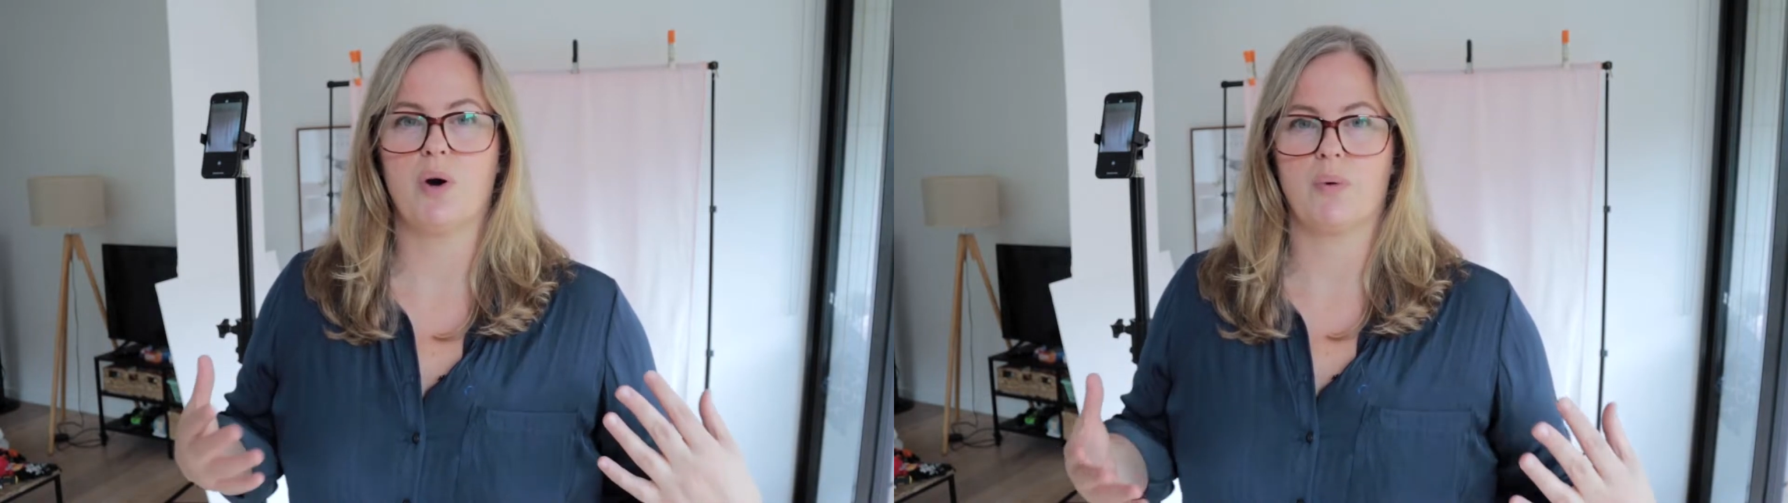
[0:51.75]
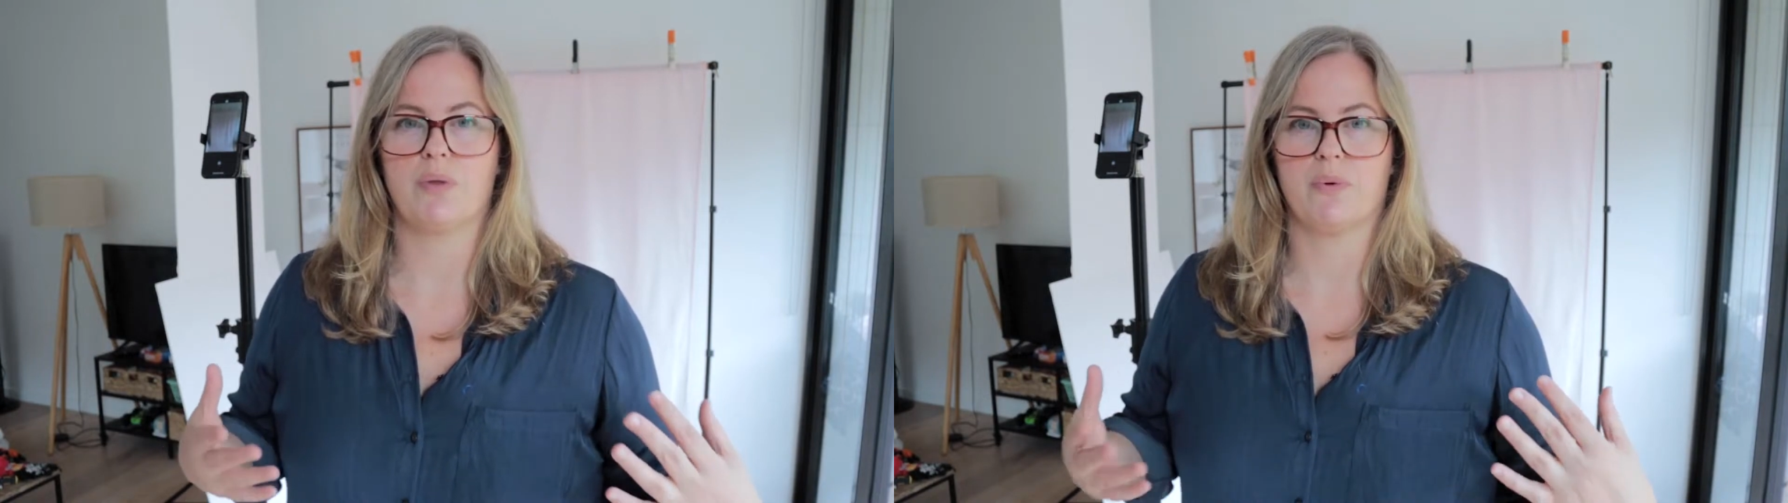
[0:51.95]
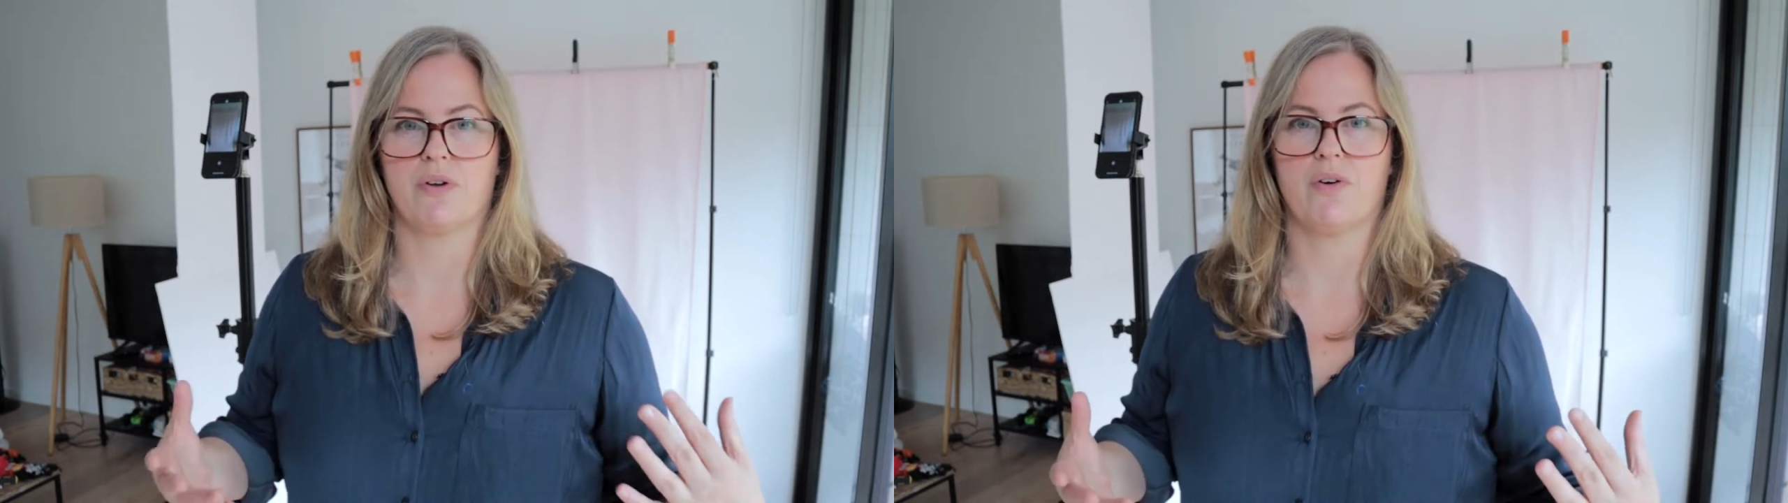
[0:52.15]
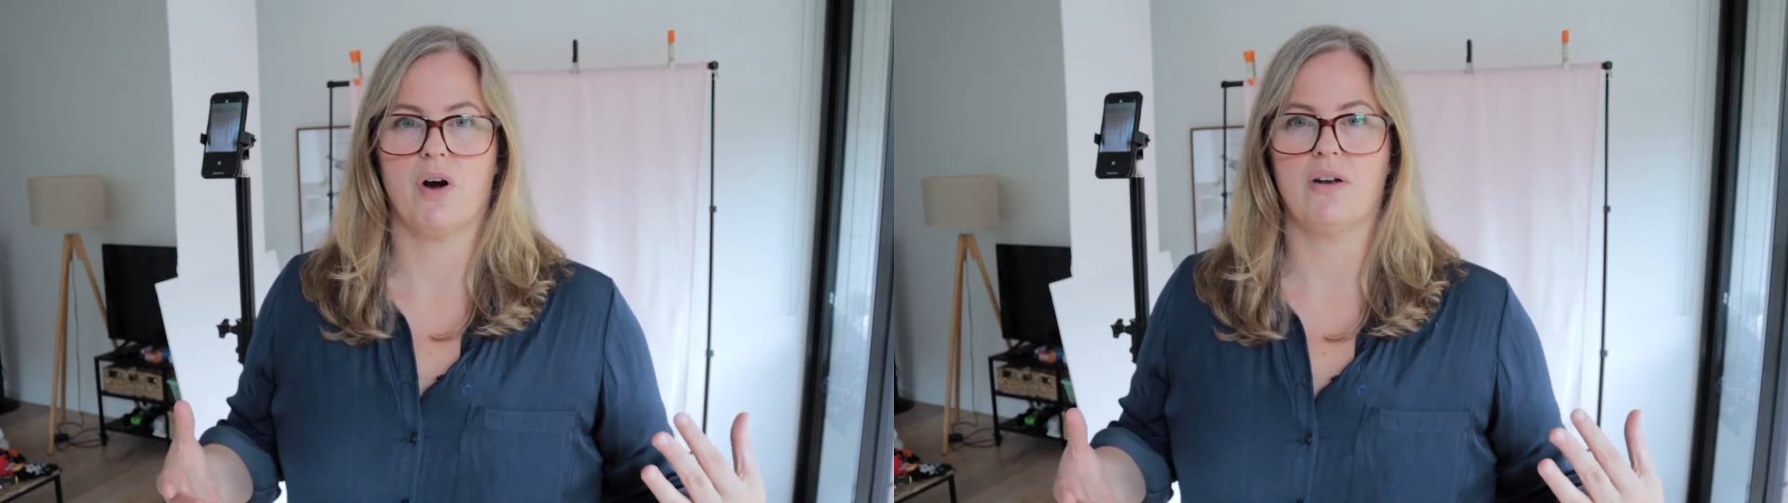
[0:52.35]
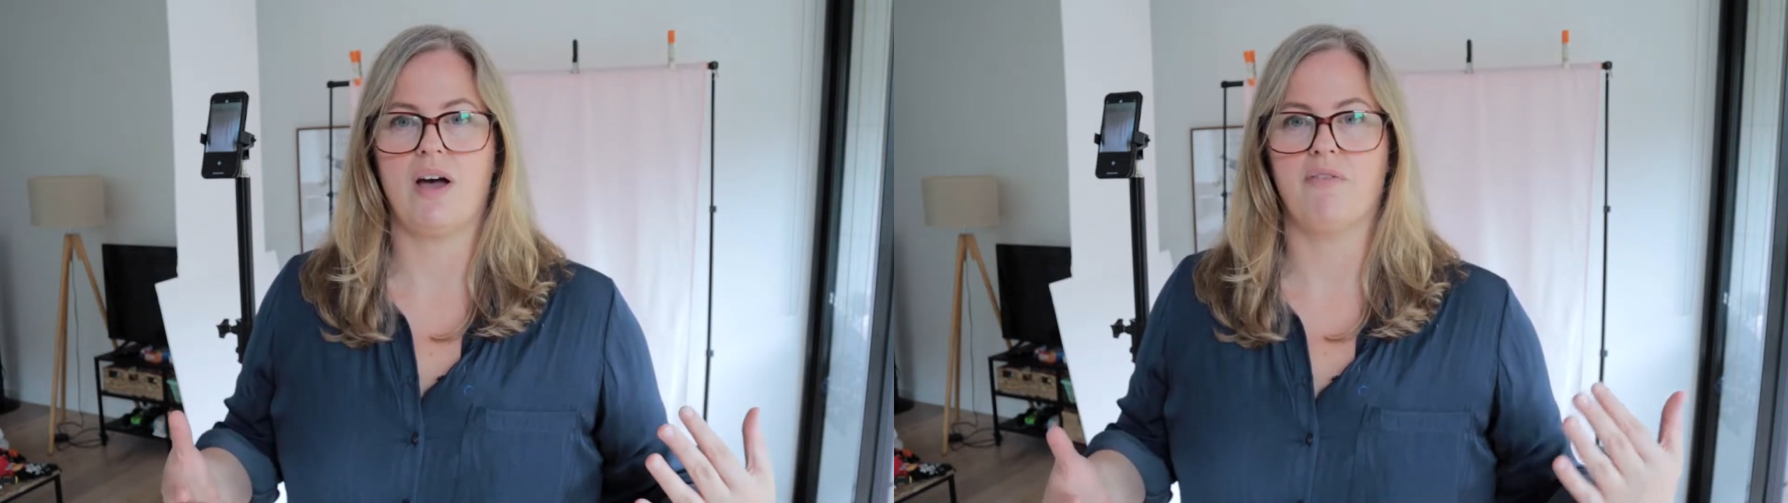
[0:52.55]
work with what I've got.